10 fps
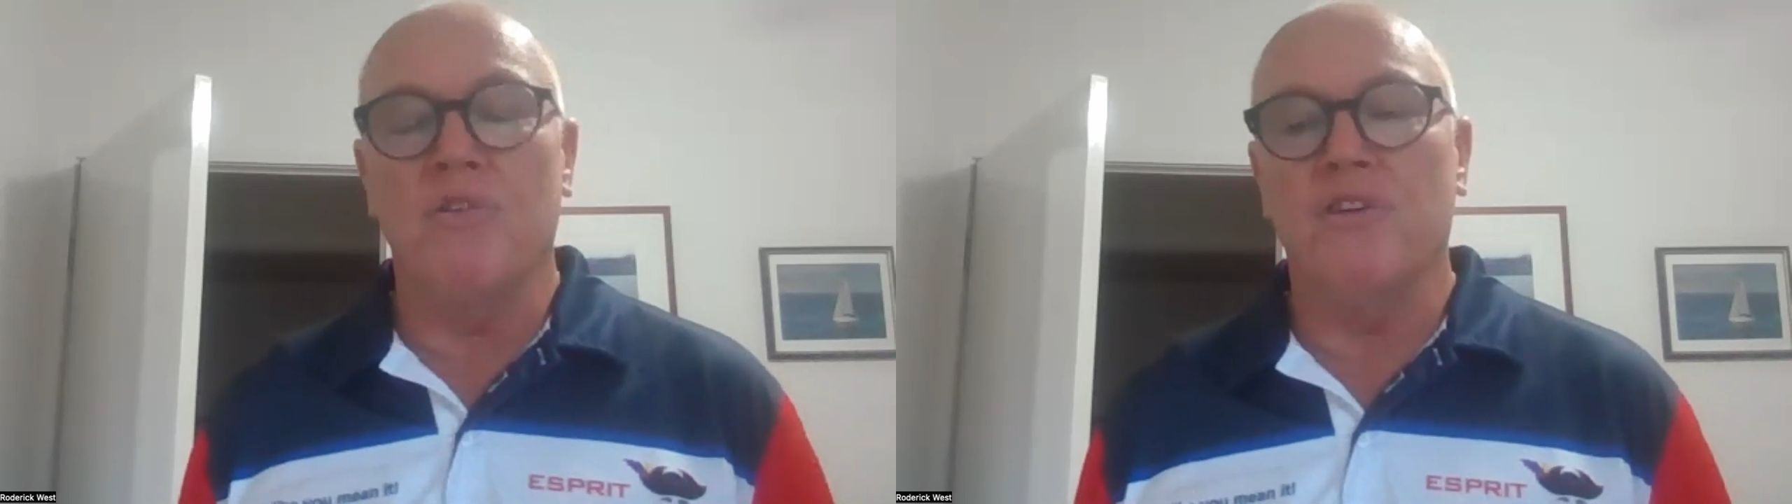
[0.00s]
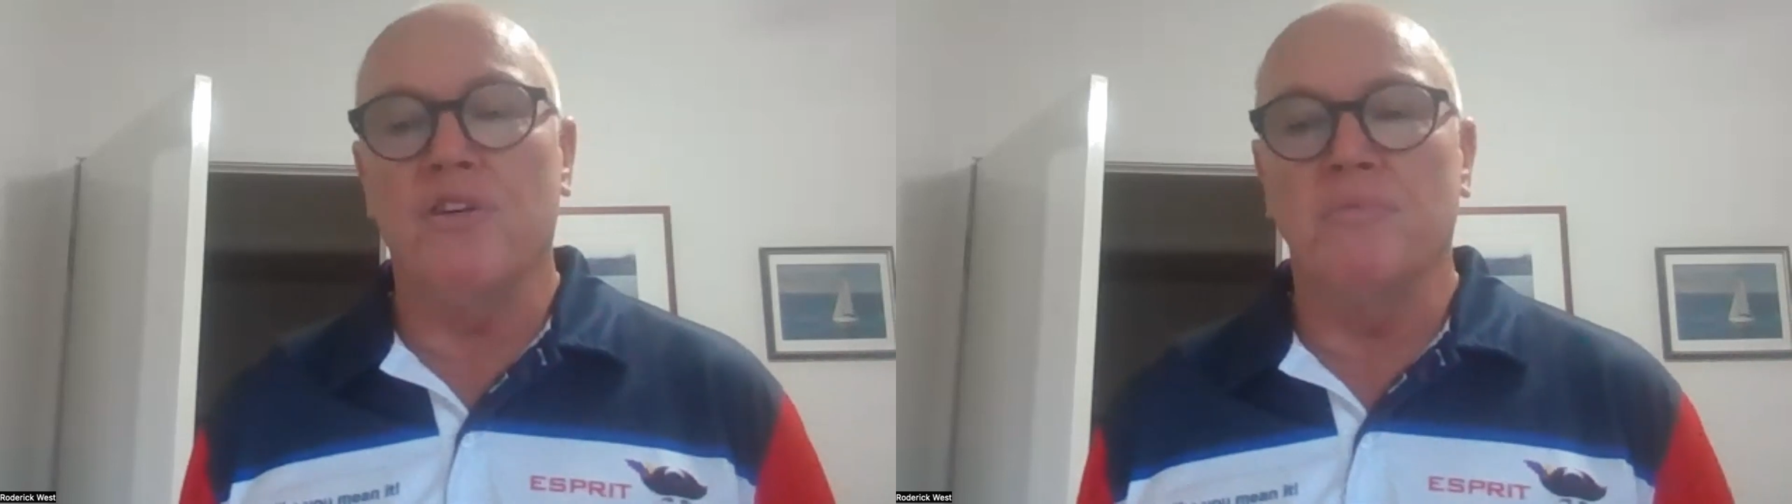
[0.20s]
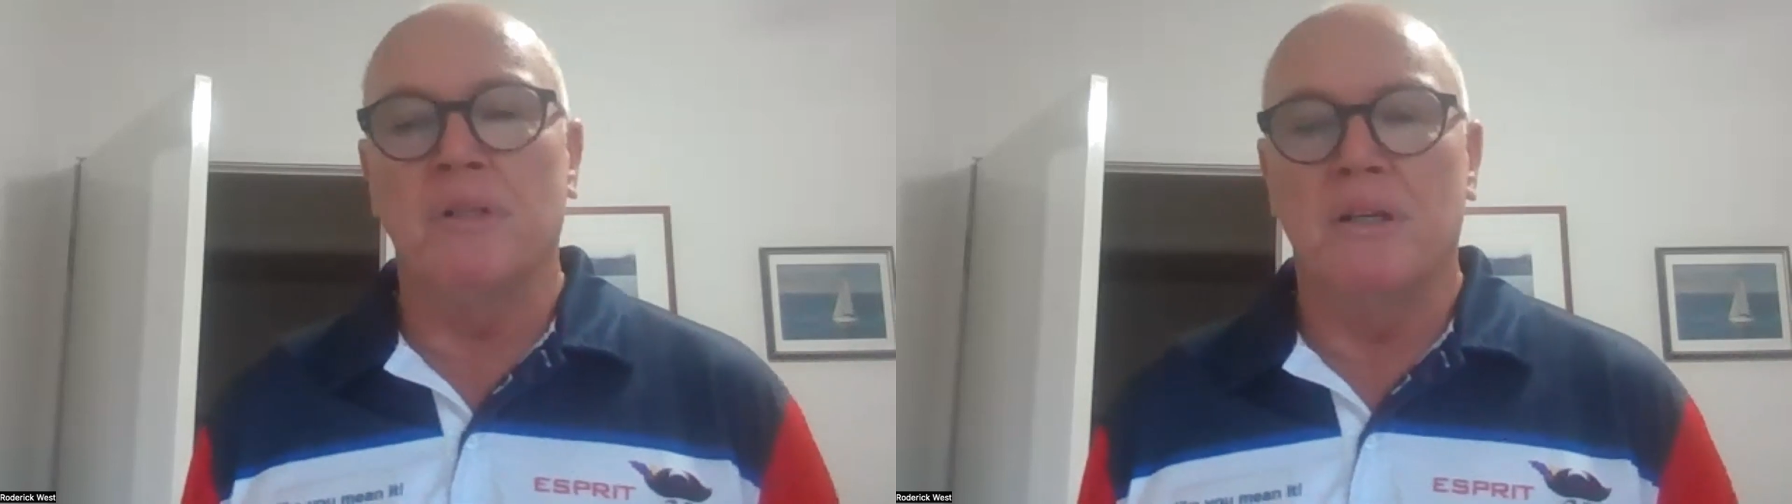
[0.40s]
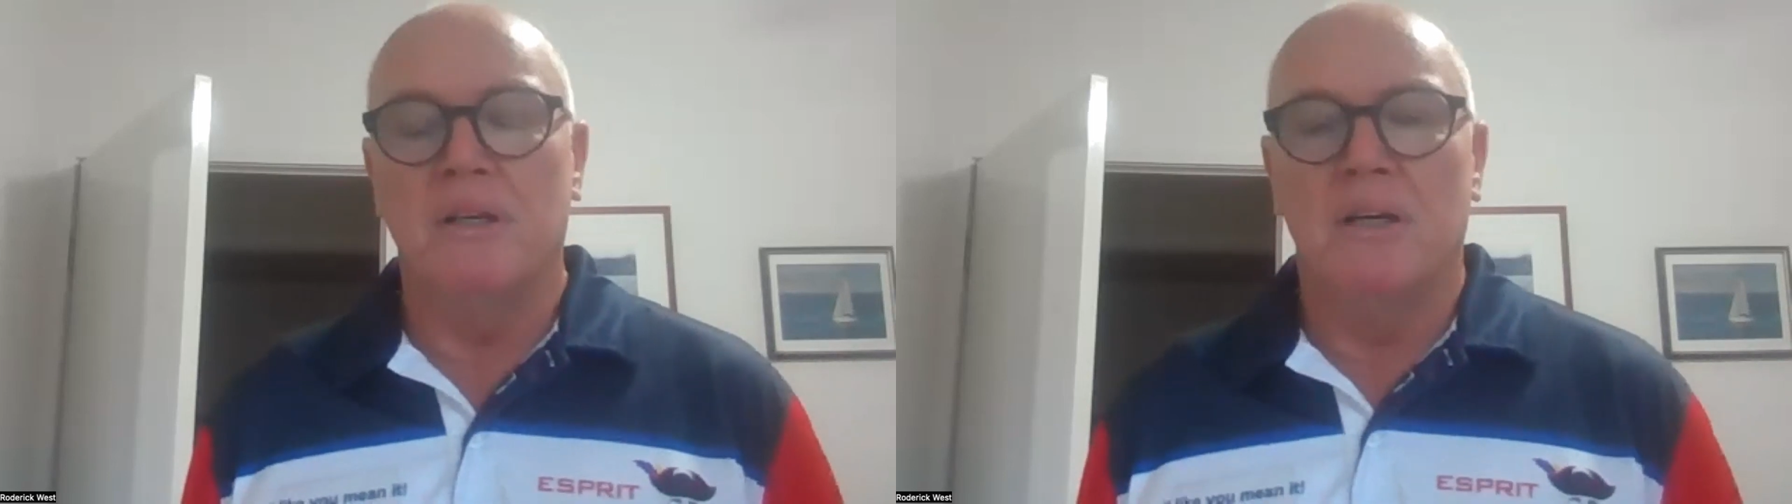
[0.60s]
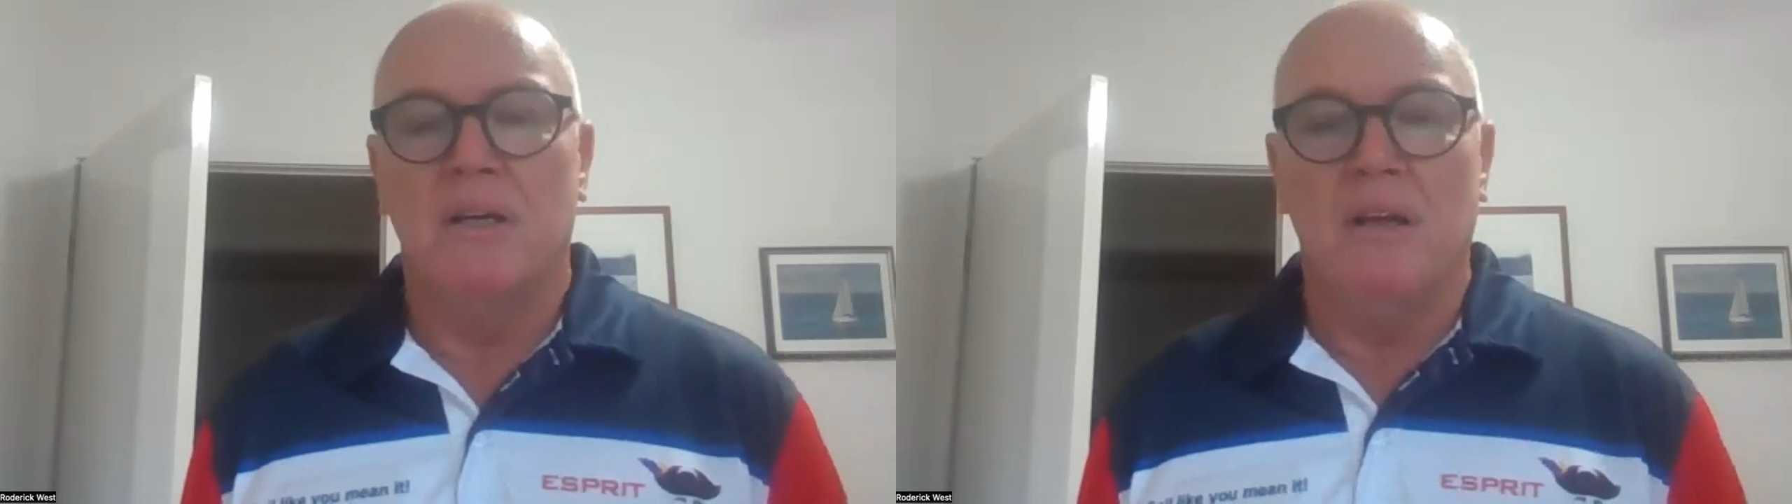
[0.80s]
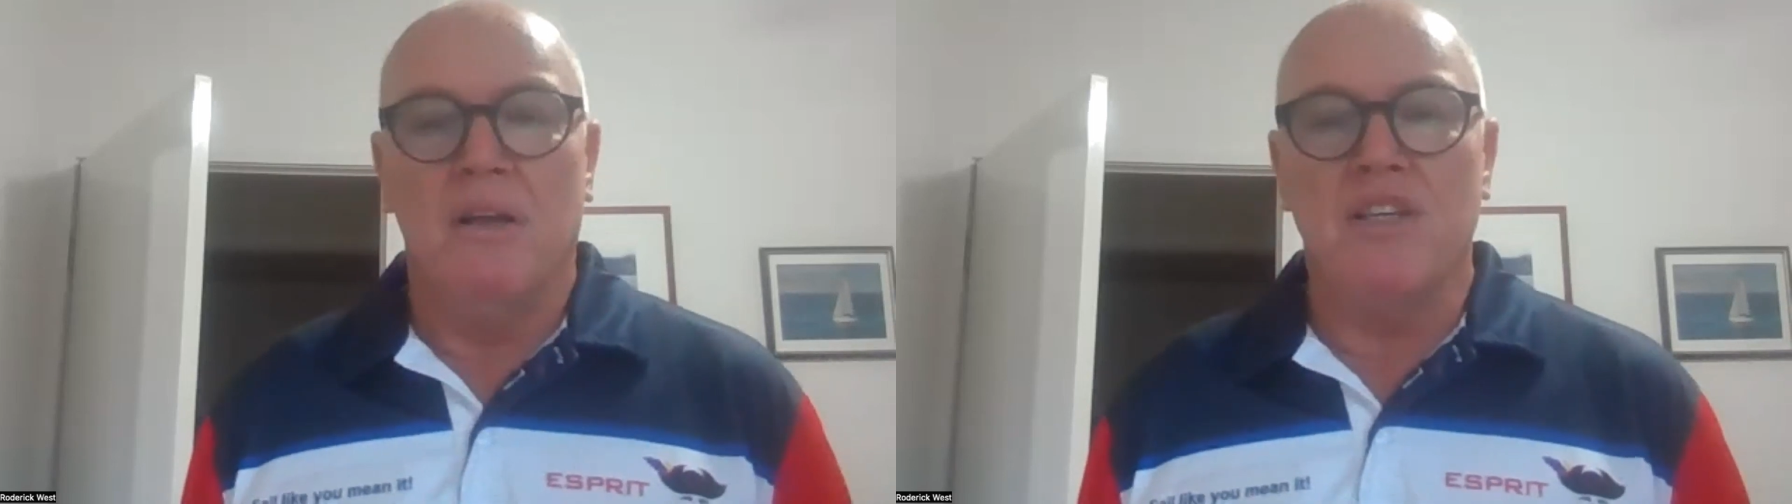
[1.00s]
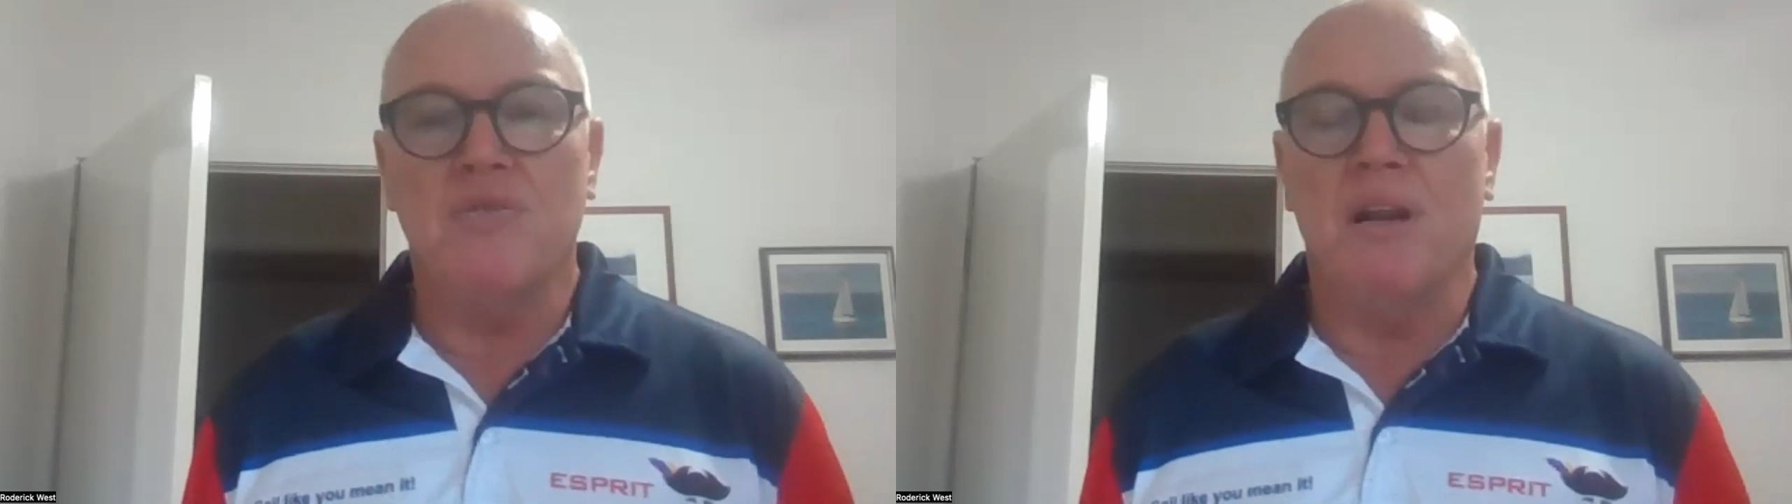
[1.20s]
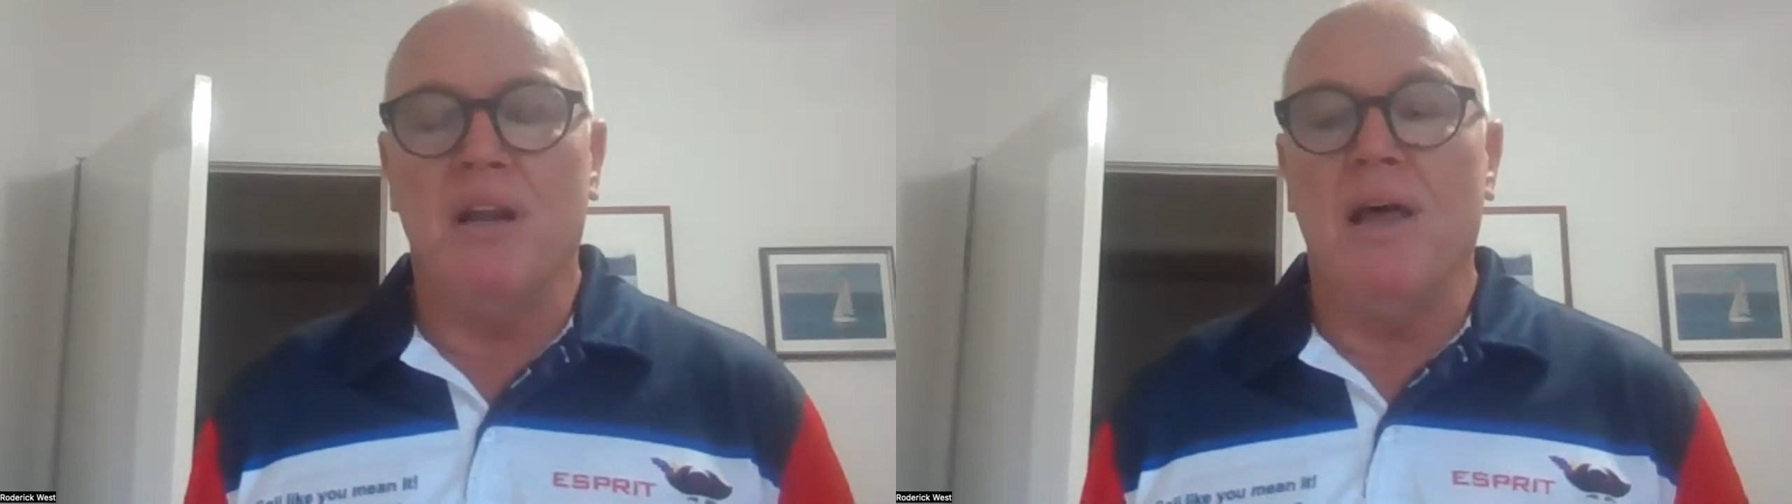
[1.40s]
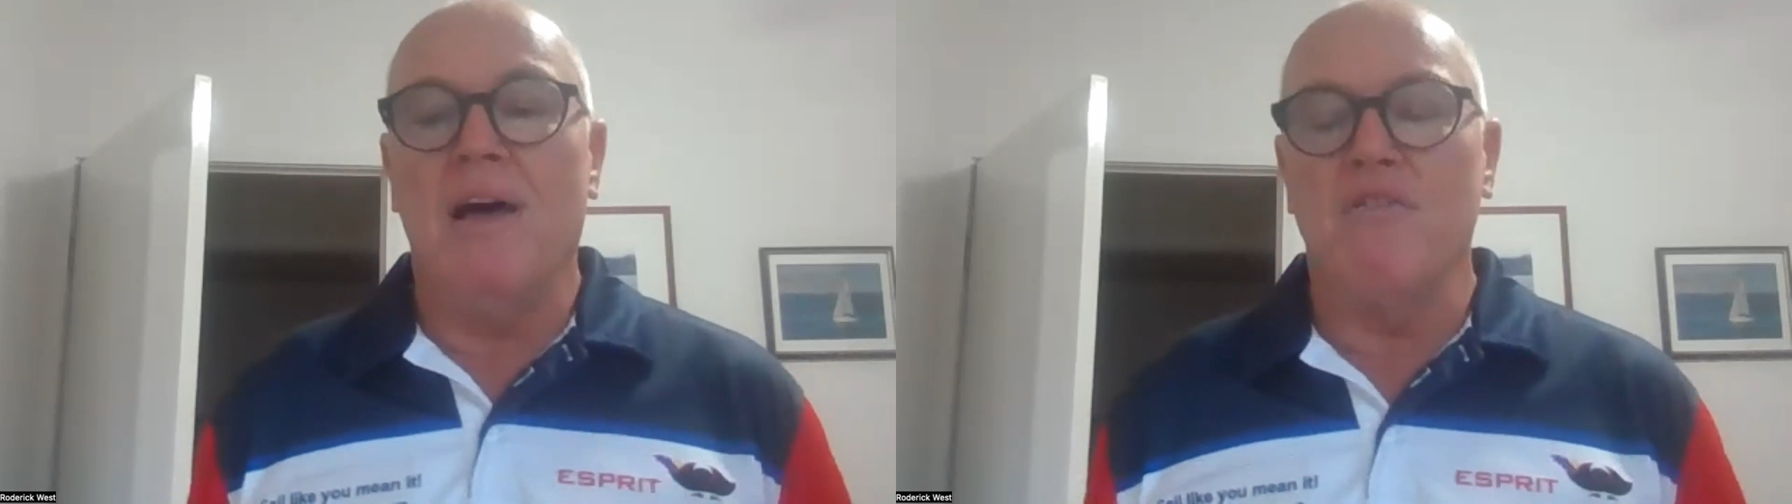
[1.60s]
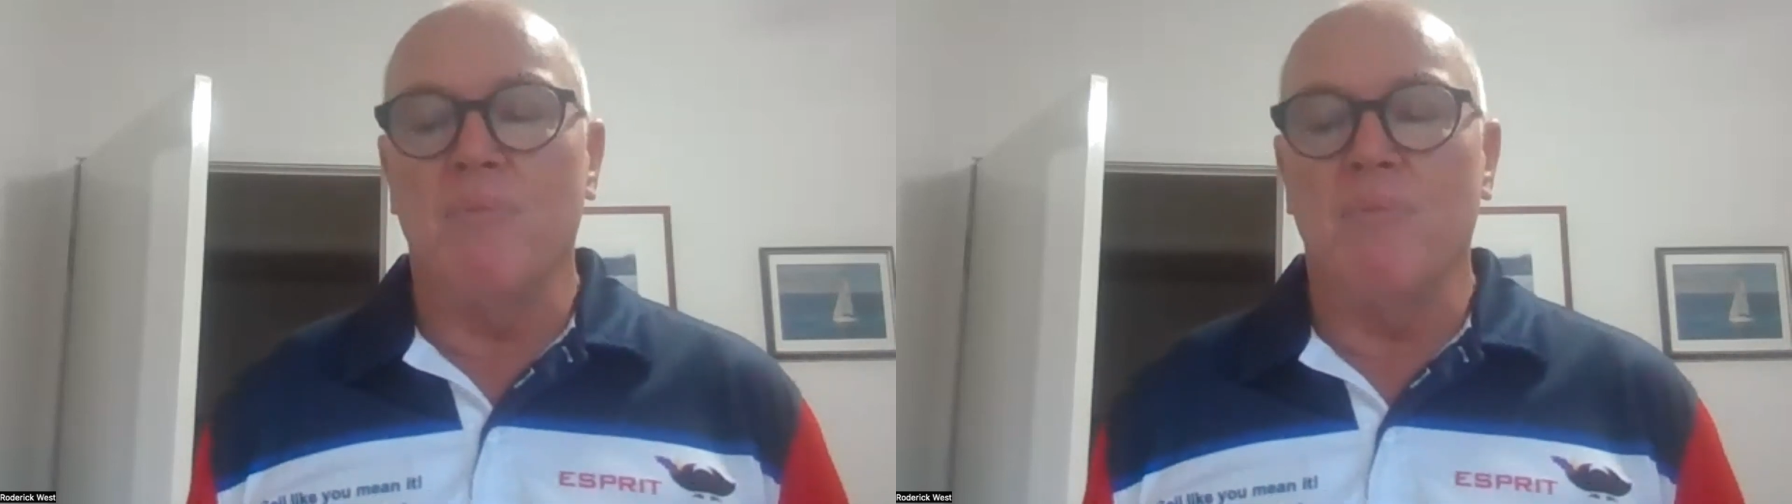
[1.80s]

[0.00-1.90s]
So that's what I love